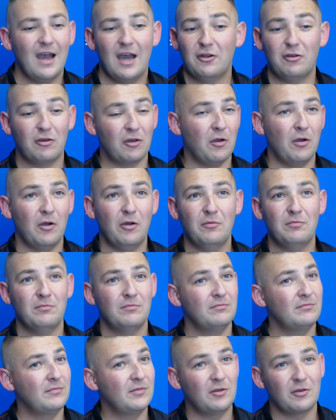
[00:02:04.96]
I
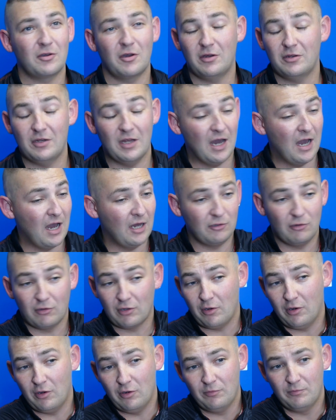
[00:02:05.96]
don't
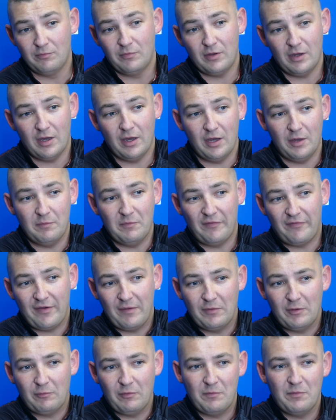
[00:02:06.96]
go home. My
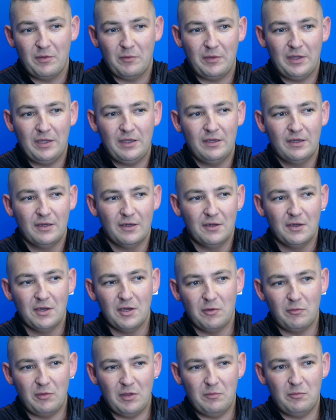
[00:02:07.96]
family with me,
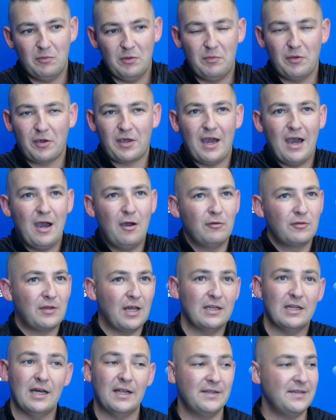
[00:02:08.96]
we book a house.
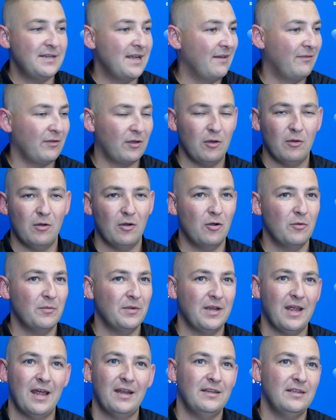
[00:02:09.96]
I never go home
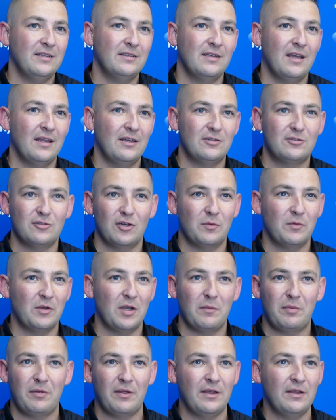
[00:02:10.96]
in any
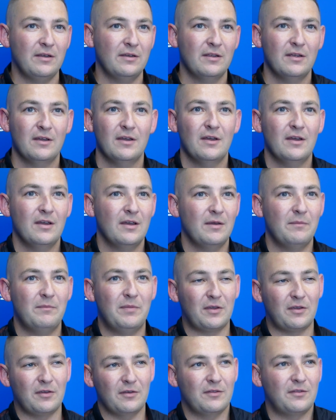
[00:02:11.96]
tournament I'm playing,
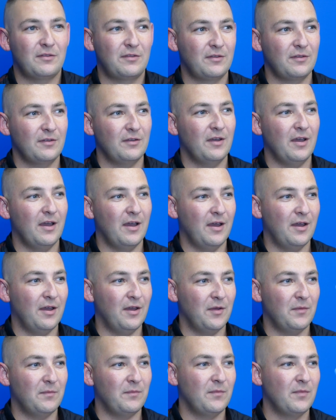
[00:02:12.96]
because
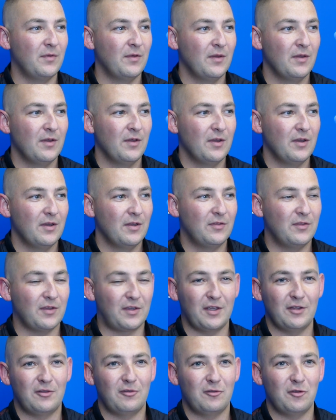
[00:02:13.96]
the
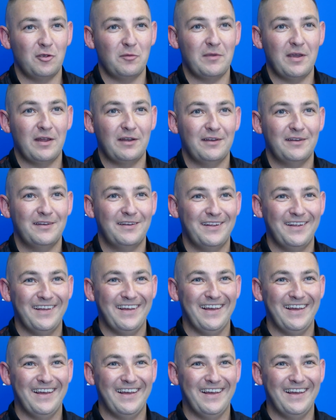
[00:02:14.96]
kids will do me head in.